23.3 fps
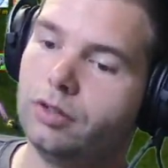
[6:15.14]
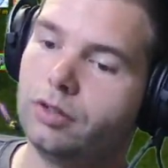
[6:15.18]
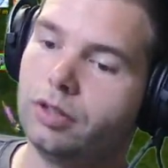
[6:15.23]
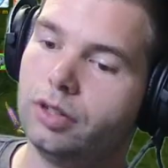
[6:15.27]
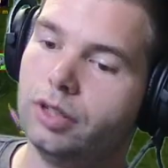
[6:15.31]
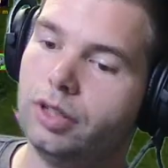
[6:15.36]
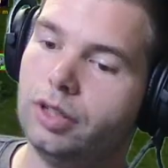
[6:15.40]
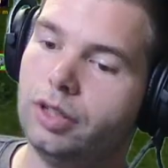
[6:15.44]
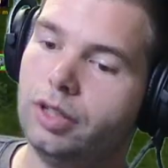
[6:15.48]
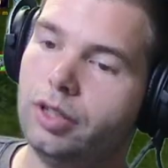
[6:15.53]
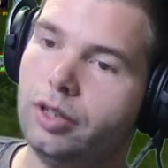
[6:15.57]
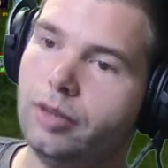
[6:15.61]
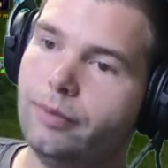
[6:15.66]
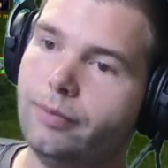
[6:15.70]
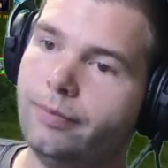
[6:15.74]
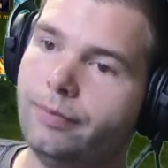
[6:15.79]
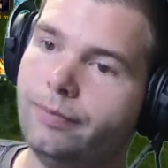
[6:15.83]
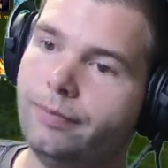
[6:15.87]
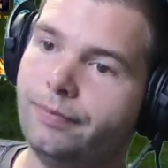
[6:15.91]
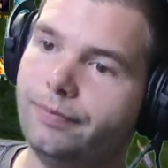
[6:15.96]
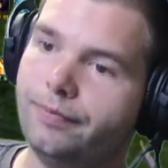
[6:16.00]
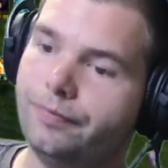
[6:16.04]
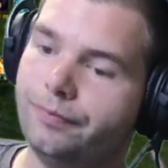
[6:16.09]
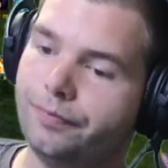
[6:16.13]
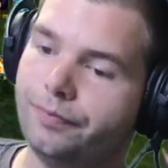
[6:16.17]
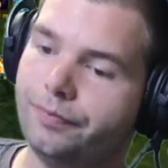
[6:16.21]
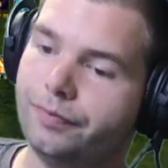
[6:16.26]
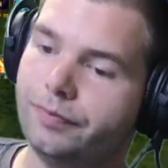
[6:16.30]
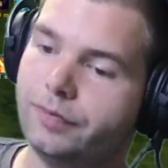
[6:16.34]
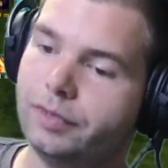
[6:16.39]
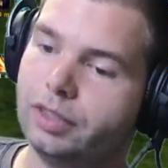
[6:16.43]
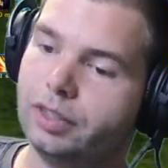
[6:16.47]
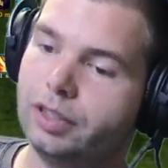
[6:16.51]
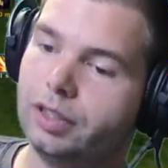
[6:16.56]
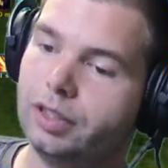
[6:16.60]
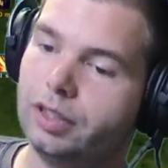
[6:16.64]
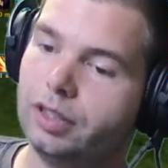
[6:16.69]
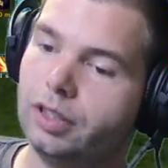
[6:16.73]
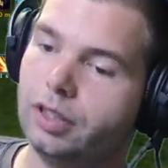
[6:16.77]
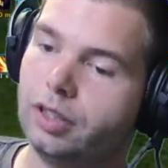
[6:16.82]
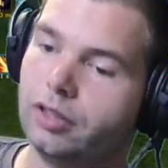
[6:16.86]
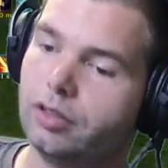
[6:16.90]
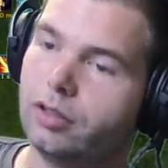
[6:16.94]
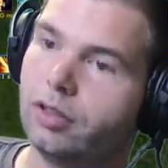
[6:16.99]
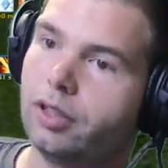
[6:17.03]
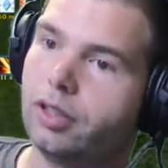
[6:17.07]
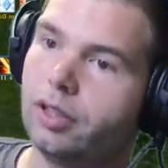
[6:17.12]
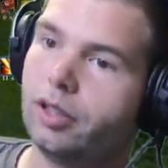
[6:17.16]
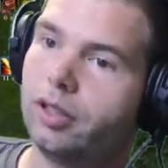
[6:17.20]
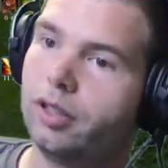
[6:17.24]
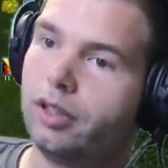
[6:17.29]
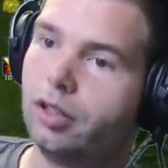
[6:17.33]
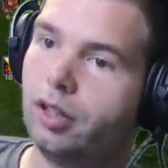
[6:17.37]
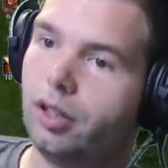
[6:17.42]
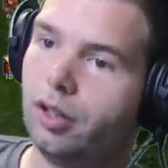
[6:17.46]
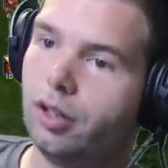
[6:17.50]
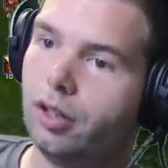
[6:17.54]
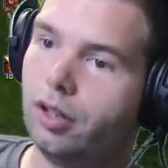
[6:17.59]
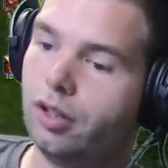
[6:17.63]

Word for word: Okay, I'm gonna